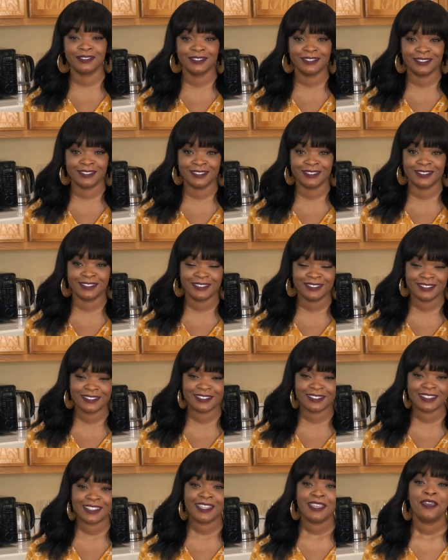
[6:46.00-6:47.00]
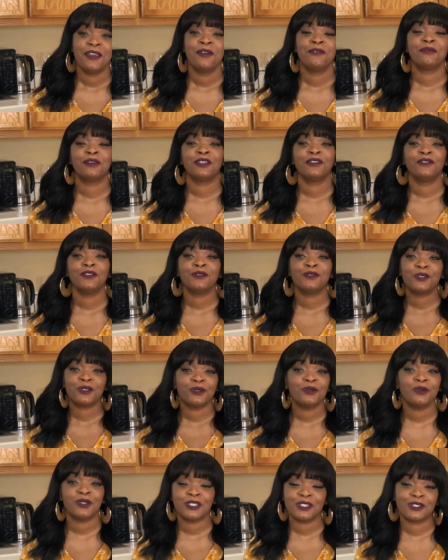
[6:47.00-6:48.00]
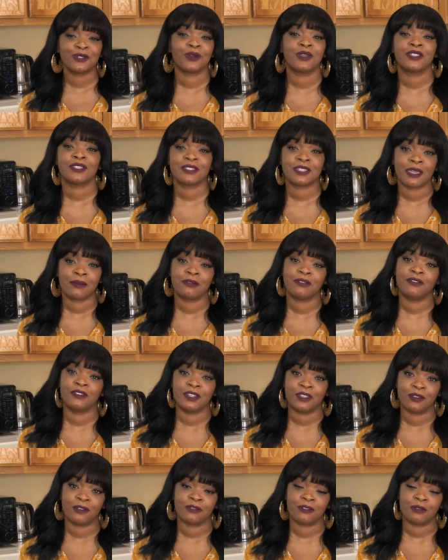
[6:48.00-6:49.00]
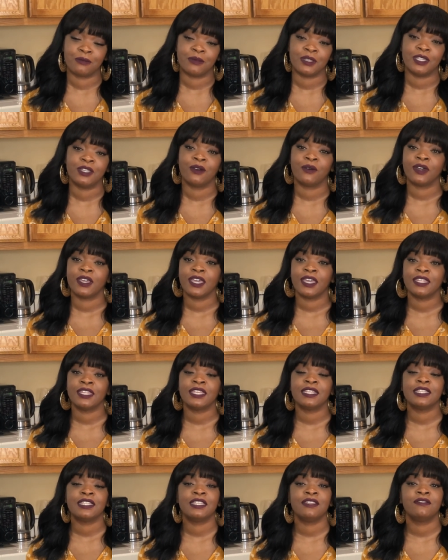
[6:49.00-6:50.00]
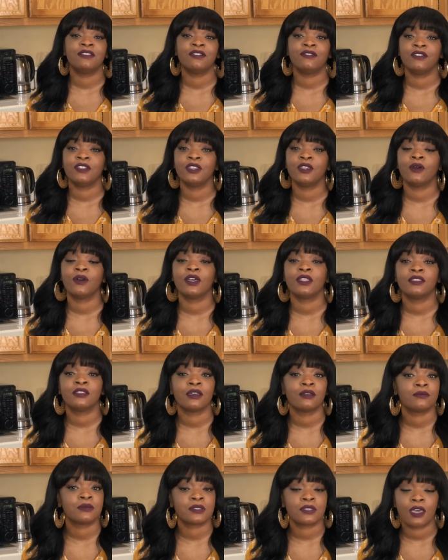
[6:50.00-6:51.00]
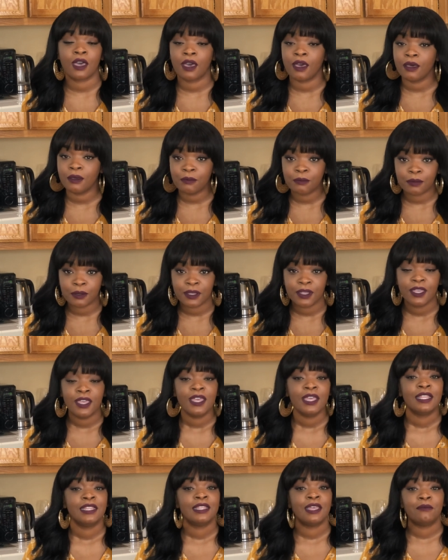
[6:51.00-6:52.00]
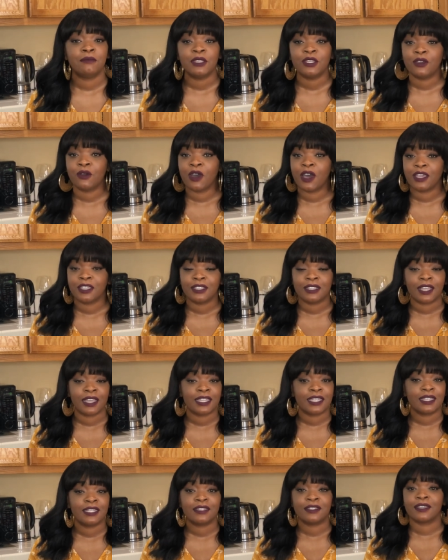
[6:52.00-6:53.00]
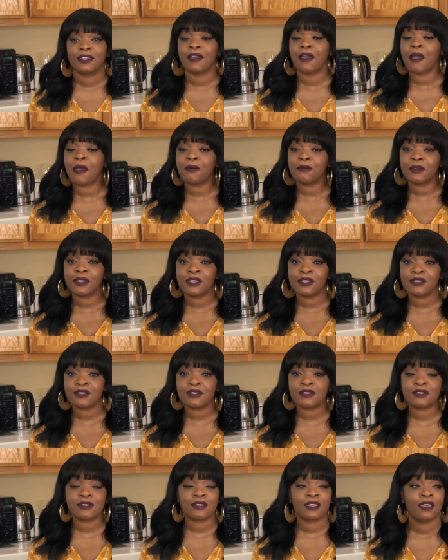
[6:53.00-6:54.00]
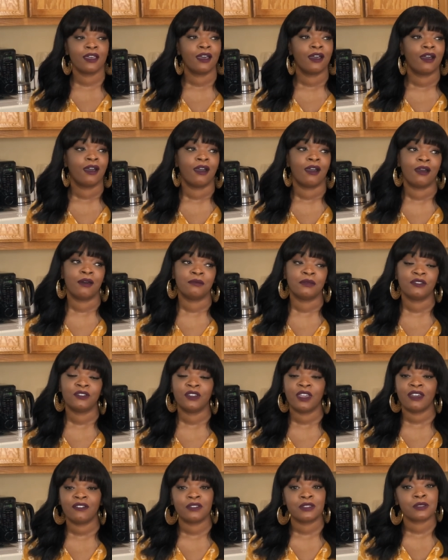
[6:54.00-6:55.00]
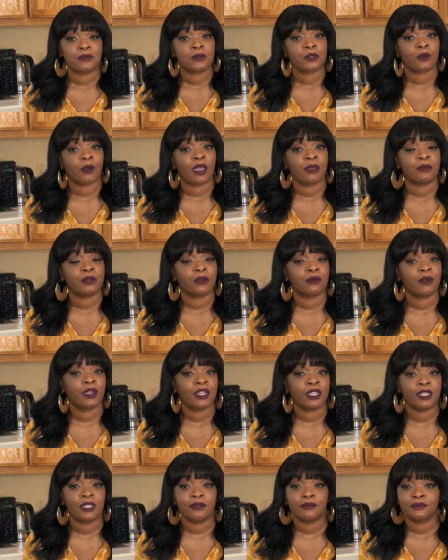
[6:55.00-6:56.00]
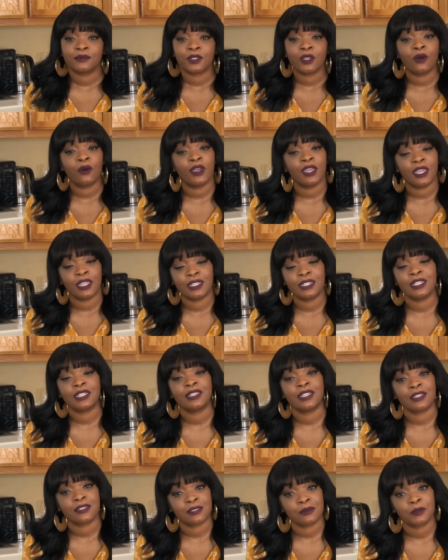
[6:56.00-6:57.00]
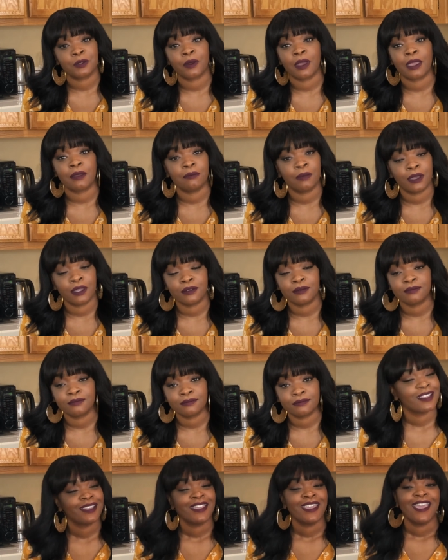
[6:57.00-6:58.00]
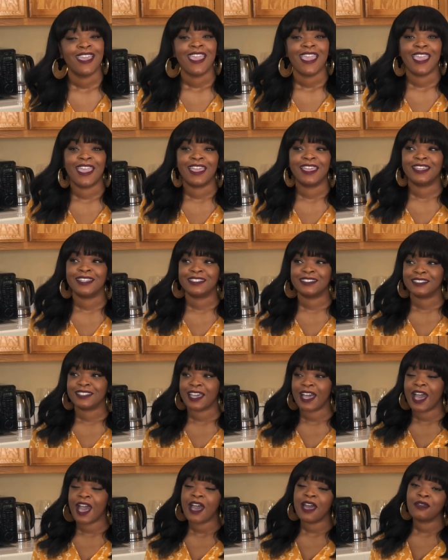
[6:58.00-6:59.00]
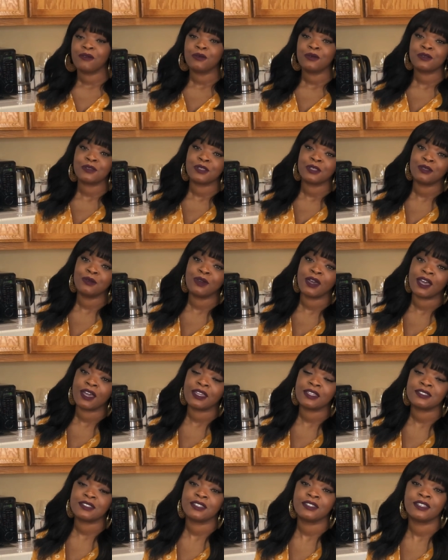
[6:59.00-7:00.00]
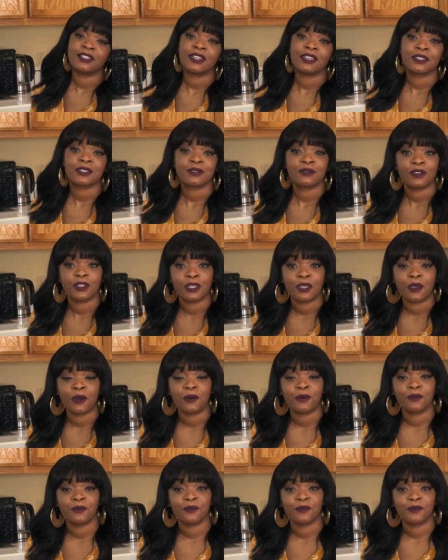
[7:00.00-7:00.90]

but if you do enjoy this type of video from me, go ahead and leave the video a thumbs up. Let me know how you like it in the comments. Um, if you haven't subscribed already, go ahead and hit that subscribe button. And I will see you guys in the next video.